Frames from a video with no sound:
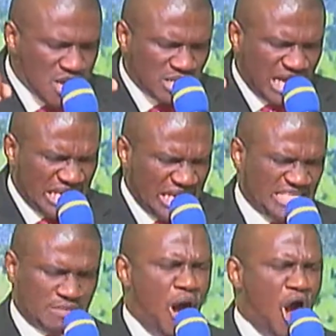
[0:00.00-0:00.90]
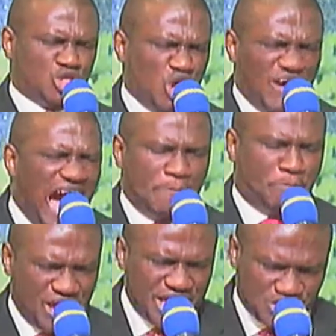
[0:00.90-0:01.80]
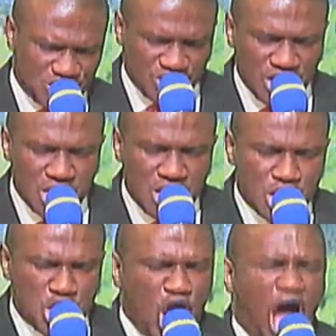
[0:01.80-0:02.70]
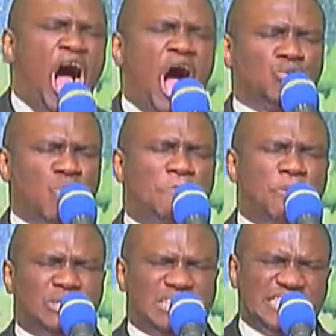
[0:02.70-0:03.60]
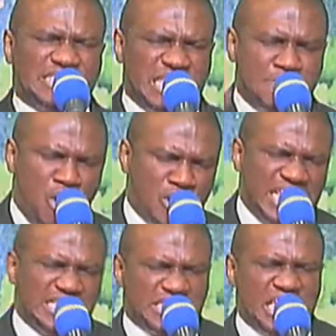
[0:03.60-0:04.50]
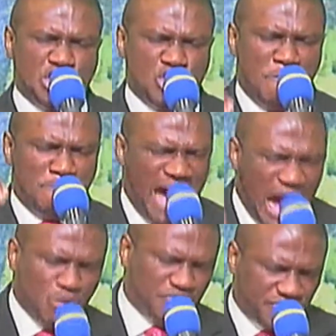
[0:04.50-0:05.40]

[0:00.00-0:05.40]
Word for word: That in this month of high praise, God will put testimonies in your